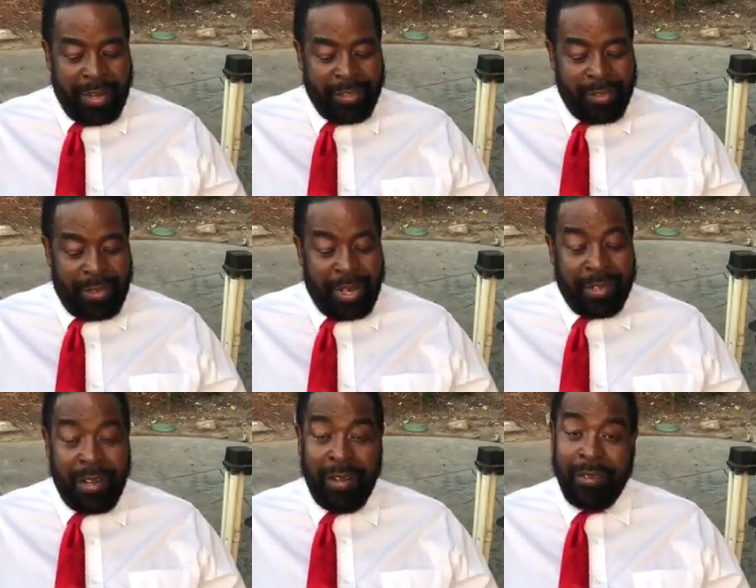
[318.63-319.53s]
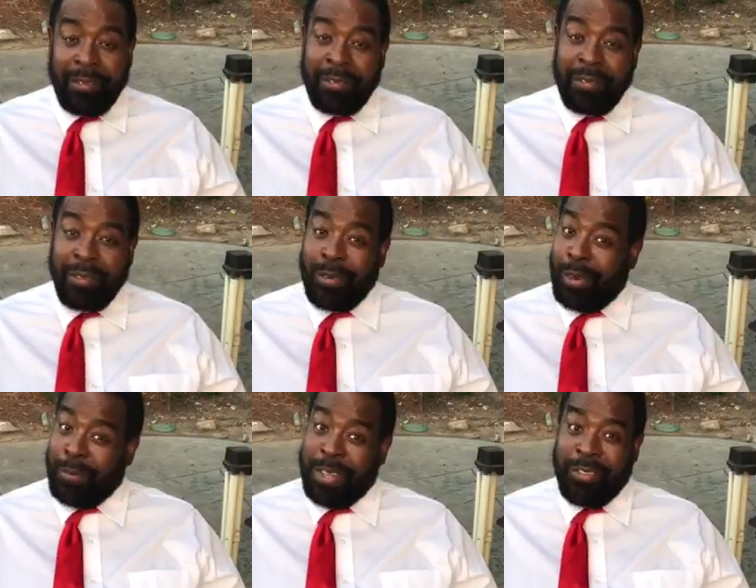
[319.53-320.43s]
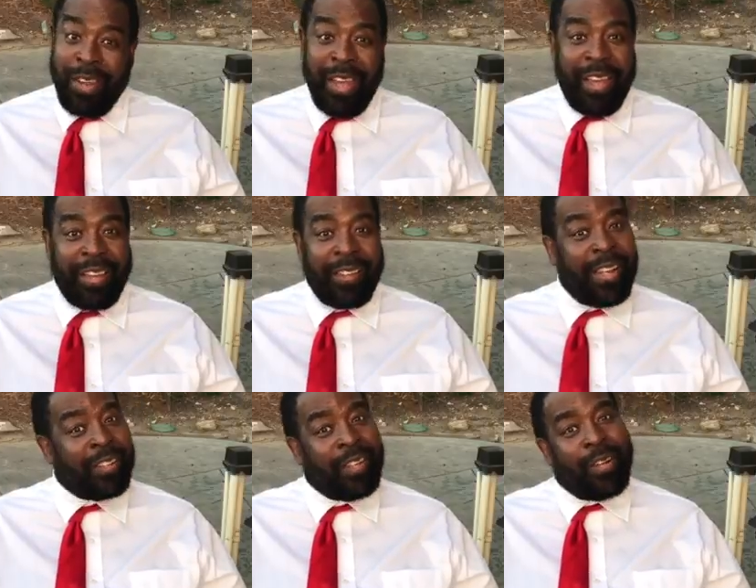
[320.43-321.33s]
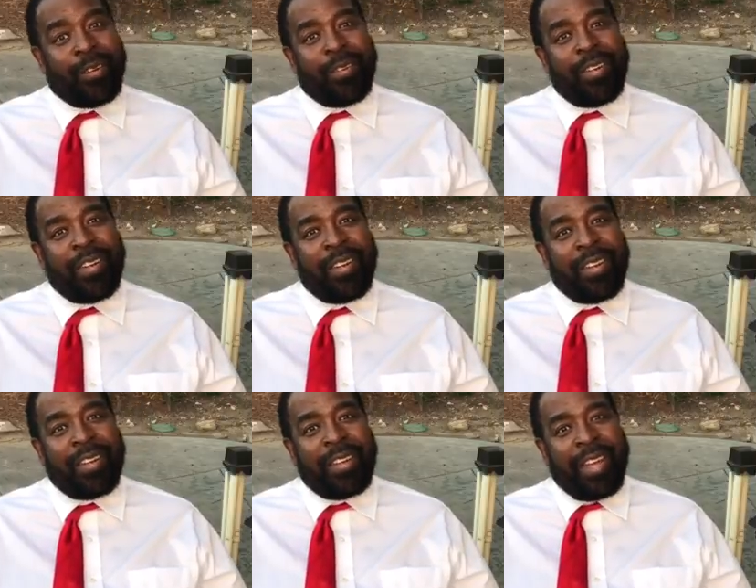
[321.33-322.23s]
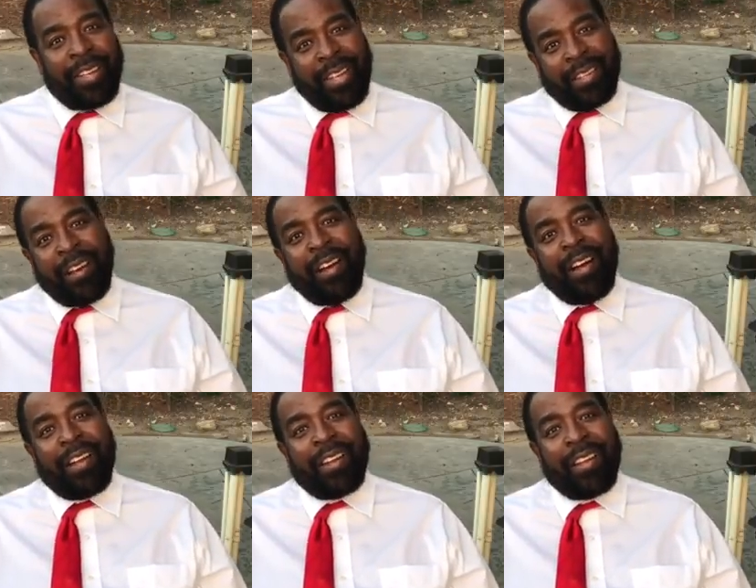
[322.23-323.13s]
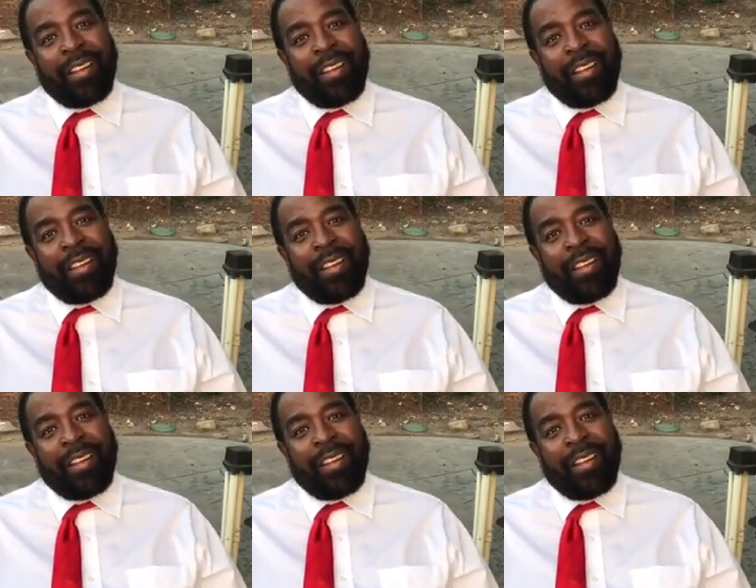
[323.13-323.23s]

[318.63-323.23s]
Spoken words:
as you let go or be dragged, let go and let God.